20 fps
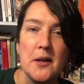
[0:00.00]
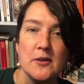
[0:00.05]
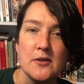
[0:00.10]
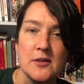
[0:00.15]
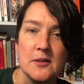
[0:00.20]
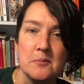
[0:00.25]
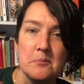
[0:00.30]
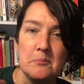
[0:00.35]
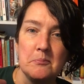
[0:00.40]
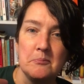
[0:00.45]

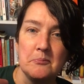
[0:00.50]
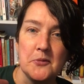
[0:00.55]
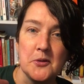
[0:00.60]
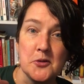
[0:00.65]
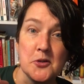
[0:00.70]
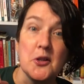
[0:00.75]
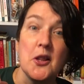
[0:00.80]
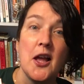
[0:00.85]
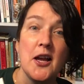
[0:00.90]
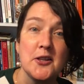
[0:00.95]
There's
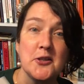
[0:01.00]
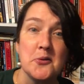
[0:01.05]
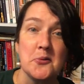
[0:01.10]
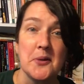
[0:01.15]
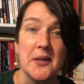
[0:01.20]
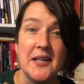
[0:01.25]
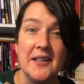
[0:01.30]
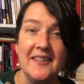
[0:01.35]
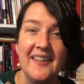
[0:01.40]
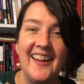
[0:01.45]
a lot to
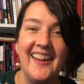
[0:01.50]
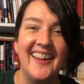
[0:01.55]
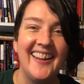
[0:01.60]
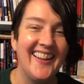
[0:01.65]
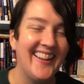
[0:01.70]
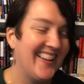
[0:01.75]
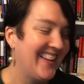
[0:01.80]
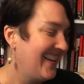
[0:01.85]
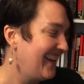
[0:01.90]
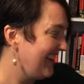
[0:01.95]
read.
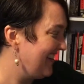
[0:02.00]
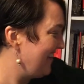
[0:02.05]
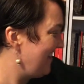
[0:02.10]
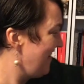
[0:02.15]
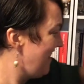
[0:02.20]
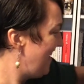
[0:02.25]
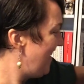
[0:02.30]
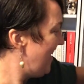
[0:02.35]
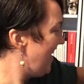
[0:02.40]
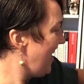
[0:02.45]

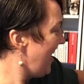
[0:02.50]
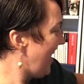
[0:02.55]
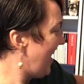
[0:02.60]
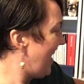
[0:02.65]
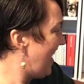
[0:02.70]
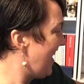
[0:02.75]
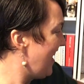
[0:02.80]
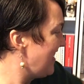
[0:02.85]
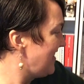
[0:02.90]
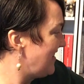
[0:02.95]

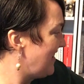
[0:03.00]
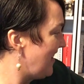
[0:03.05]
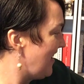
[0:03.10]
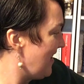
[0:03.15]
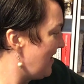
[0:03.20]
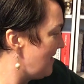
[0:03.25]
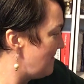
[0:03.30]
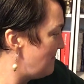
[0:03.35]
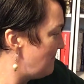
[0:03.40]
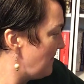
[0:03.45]
And
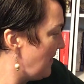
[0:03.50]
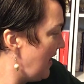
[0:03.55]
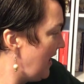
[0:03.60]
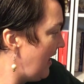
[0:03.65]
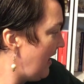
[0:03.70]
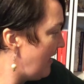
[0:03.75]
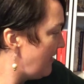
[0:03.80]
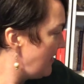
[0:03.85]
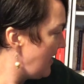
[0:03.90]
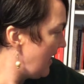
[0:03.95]

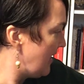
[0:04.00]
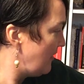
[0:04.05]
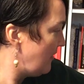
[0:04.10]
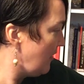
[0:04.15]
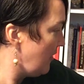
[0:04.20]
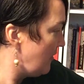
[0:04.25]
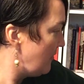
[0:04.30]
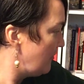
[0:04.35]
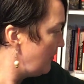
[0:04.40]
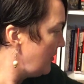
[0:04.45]

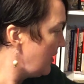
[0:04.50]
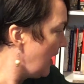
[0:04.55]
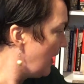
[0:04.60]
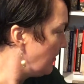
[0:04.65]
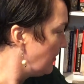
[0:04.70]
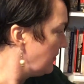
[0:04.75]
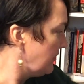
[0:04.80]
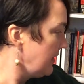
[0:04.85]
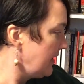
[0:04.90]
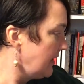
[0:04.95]
then the
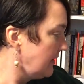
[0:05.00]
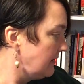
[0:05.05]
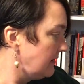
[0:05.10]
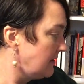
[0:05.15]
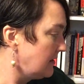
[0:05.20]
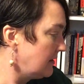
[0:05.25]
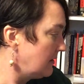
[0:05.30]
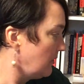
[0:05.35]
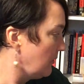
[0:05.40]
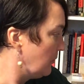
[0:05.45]
other
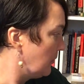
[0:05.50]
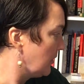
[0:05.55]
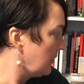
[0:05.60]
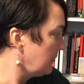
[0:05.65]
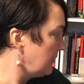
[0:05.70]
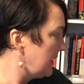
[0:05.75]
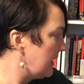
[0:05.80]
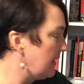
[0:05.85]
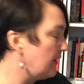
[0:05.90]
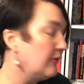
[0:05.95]
things we're
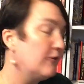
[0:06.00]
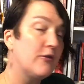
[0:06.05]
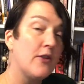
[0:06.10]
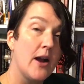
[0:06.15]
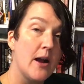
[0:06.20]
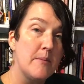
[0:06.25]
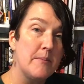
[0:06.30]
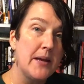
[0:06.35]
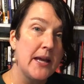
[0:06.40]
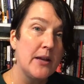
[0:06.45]
reading
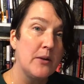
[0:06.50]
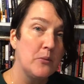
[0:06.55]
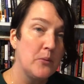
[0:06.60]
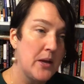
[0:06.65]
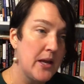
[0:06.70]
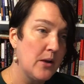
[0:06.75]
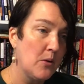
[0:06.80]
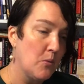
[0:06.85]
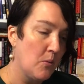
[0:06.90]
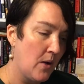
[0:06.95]
from in
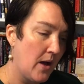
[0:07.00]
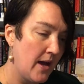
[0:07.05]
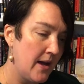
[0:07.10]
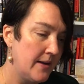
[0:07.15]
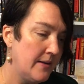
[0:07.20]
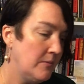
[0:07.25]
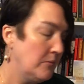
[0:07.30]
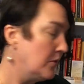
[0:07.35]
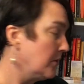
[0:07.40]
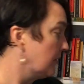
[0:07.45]
week
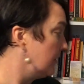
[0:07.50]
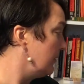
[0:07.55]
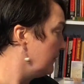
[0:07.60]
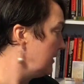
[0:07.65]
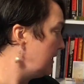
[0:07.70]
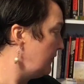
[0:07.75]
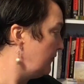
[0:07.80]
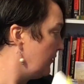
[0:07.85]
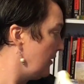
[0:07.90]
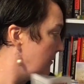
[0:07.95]
1, we're going to
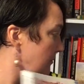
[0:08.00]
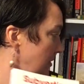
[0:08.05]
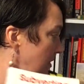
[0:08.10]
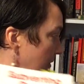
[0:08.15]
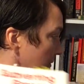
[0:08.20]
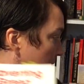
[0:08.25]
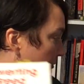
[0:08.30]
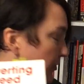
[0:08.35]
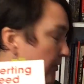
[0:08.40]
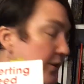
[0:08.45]
read from
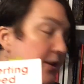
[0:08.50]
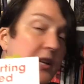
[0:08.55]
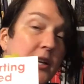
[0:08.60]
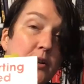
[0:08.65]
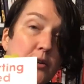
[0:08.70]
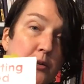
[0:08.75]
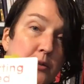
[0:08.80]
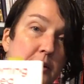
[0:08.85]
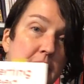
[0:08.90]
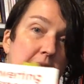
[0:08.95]

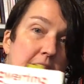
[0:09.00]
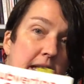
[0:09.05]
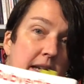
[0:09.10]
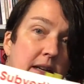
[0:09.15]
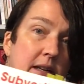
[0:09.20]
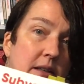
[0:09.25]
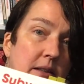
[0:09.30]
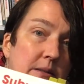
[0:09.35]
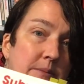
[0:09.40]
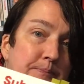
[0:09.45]
Subverting
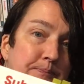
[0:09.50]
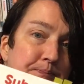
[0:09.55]
Greed.